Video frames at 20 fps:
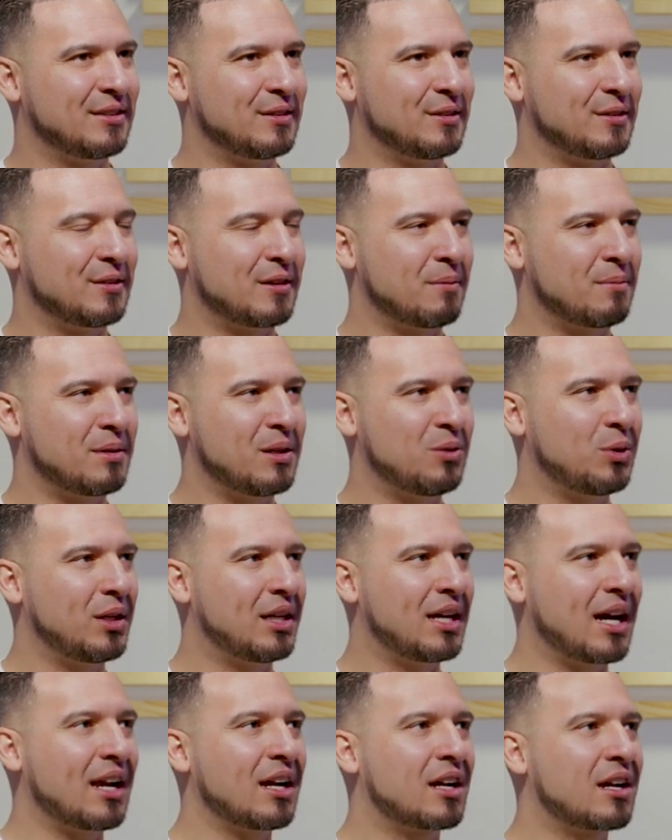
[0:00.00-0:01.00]
You know what I
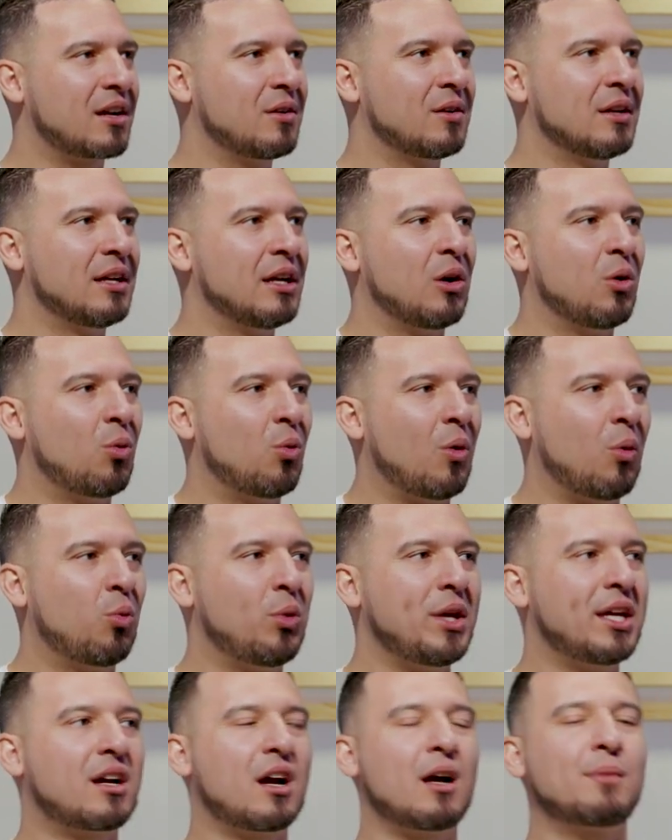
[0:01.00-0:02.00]
mean? When
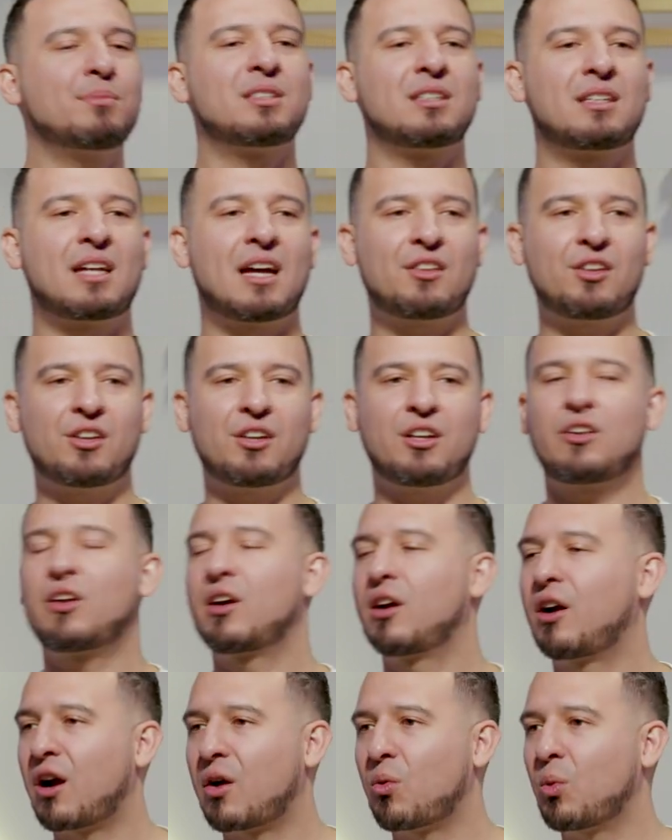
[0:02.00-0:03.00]
we come together here
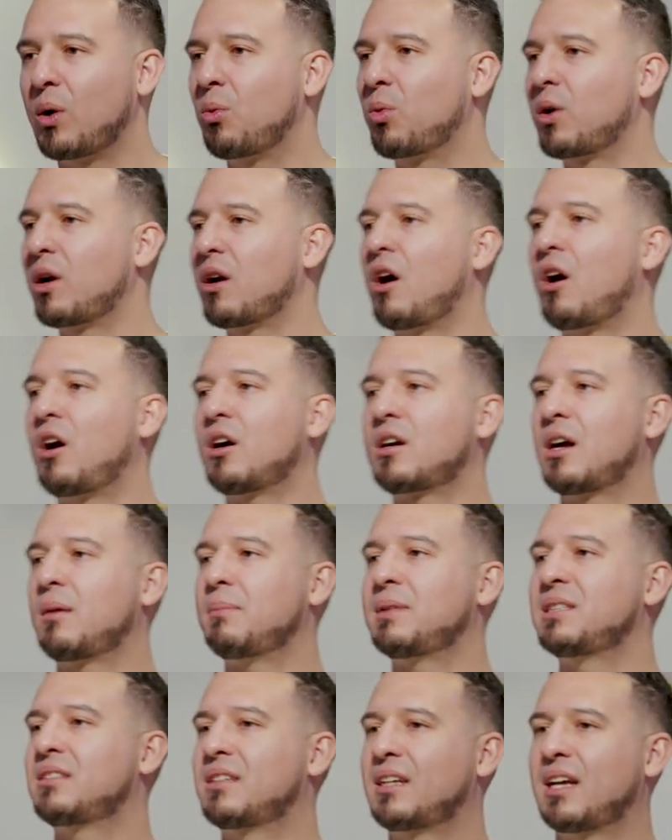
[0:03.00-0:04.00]
at Heartway, we're all
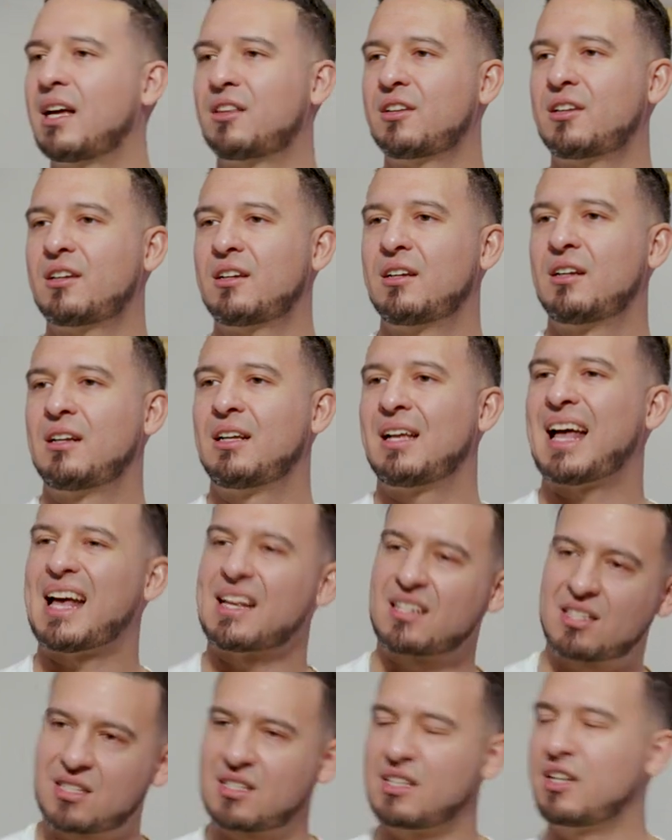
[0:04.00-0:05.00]
coming together
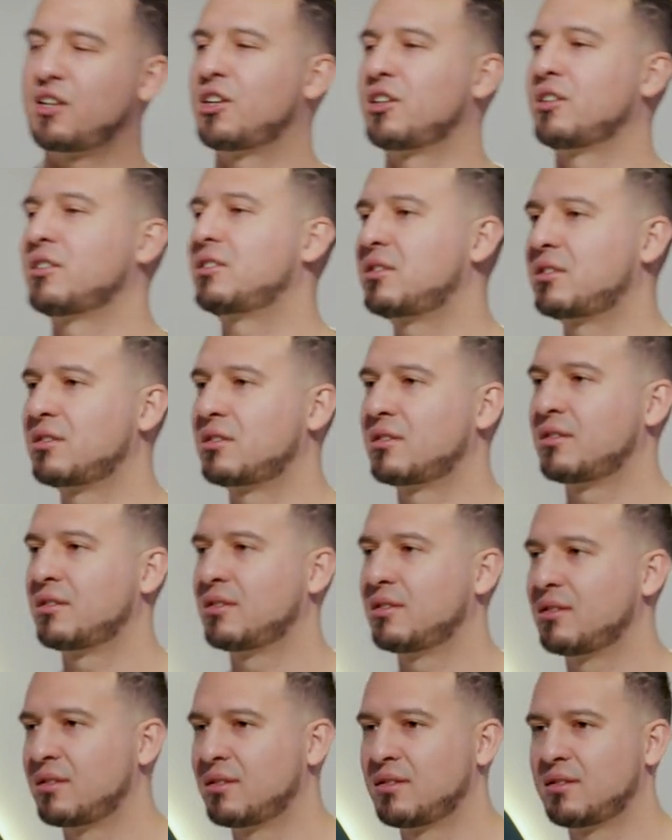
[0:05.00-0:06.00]
as sinners.
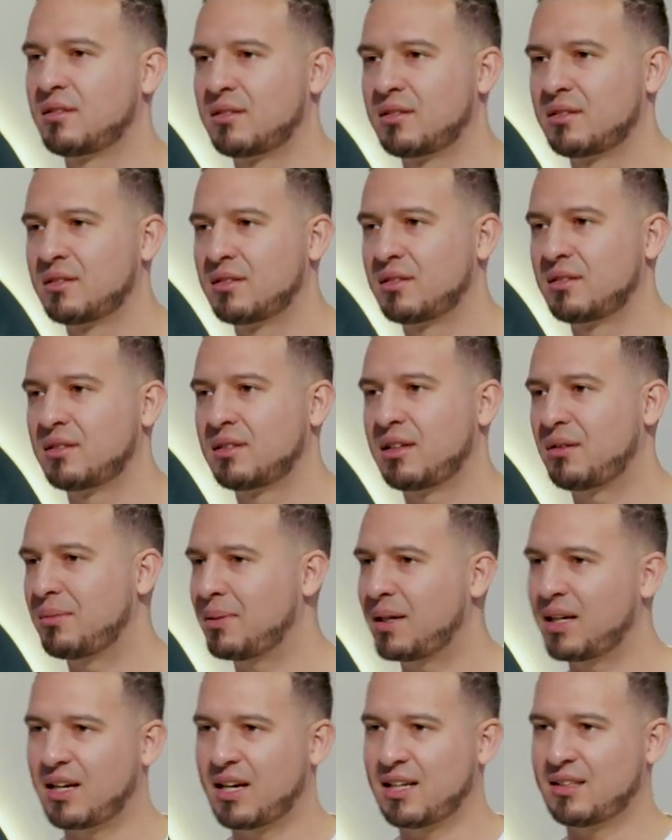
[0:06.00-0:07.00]

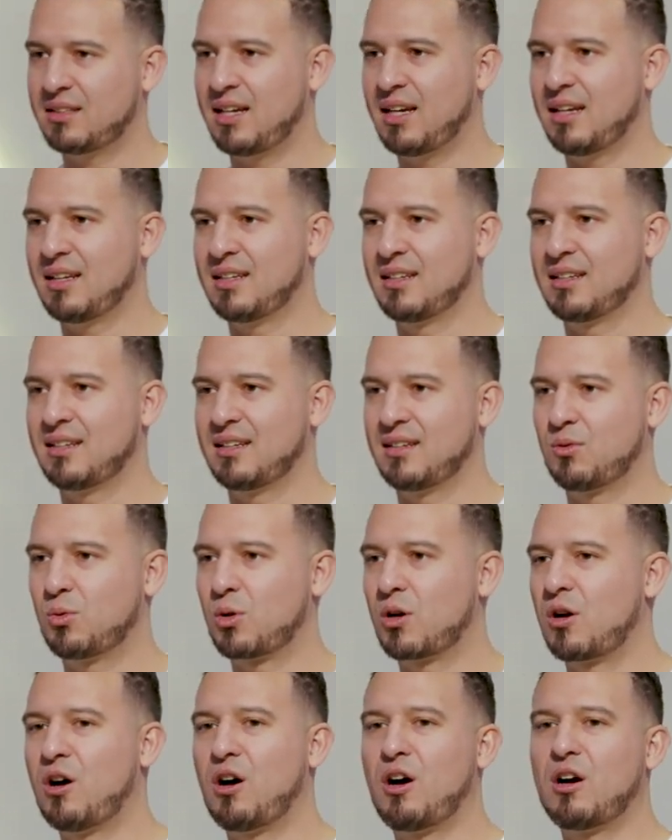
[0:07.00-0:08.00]
Everybody got that?
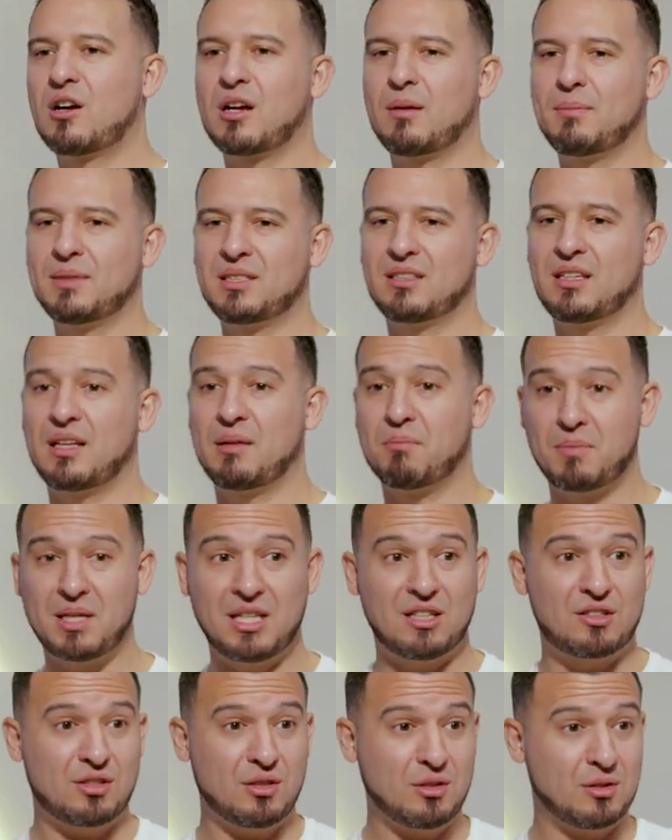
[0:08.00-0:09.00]
We're all coming together.
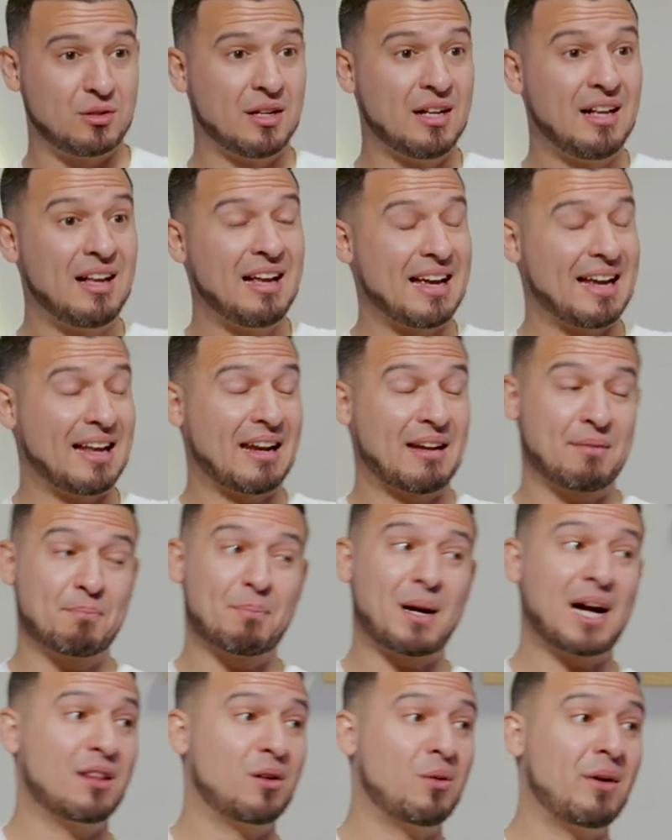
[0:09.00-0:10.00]
Me too.
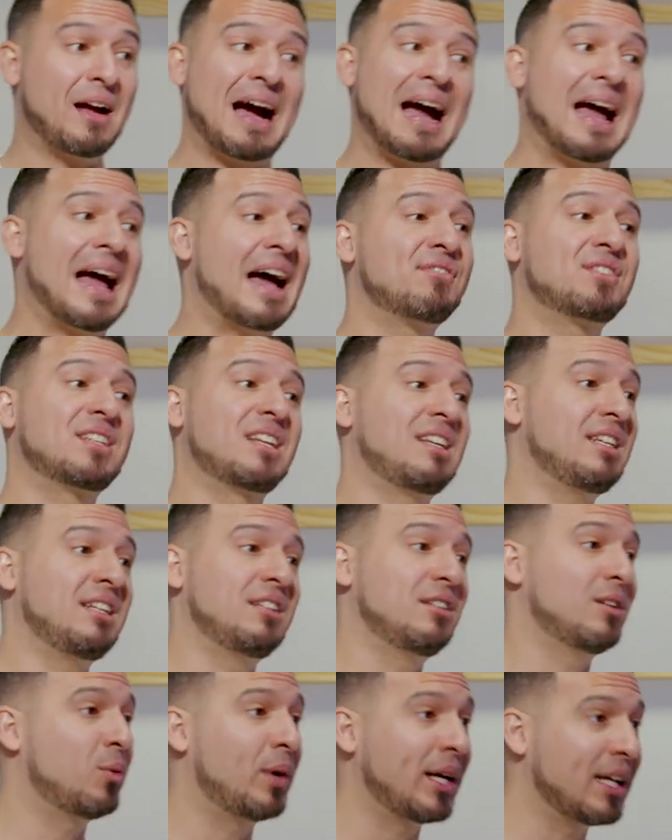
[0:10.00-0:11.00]
And by the way, I have to
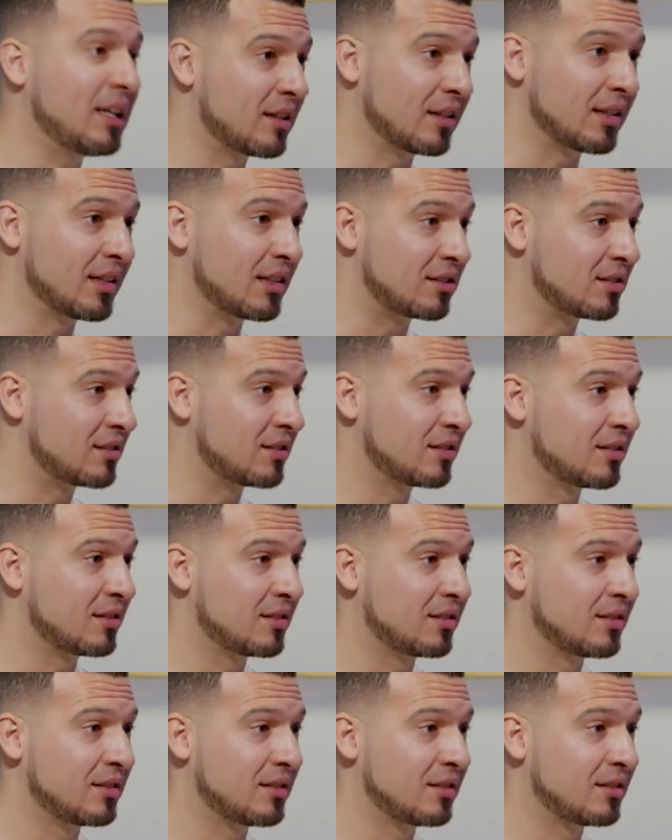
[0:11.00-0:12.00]
lead the way in this.
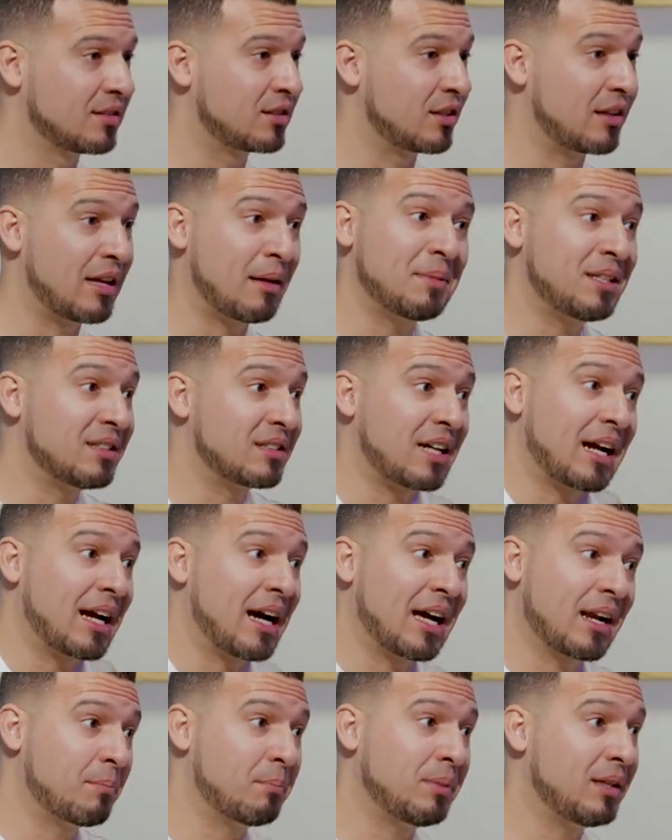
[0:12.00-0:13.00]
So that means I
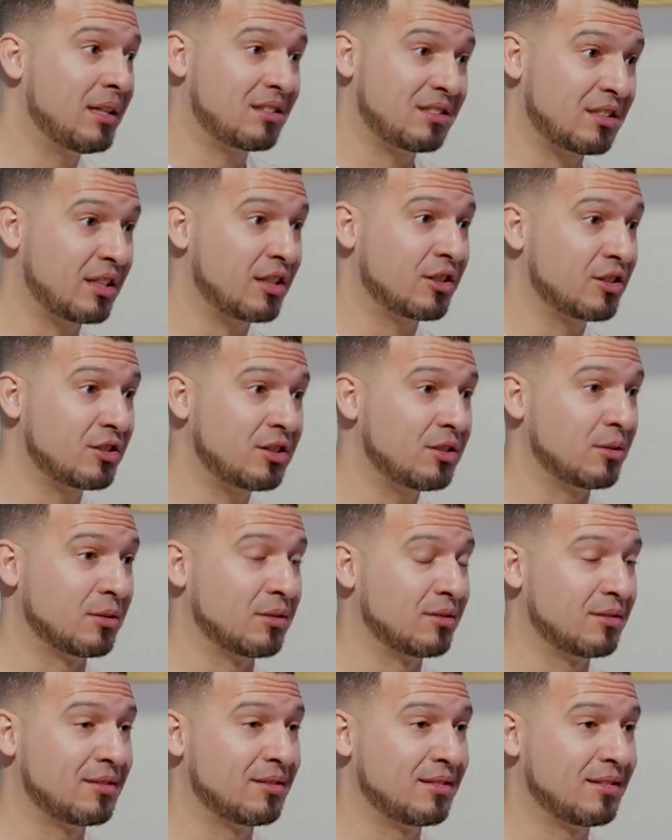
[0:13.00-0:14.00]
got to be a sinner too.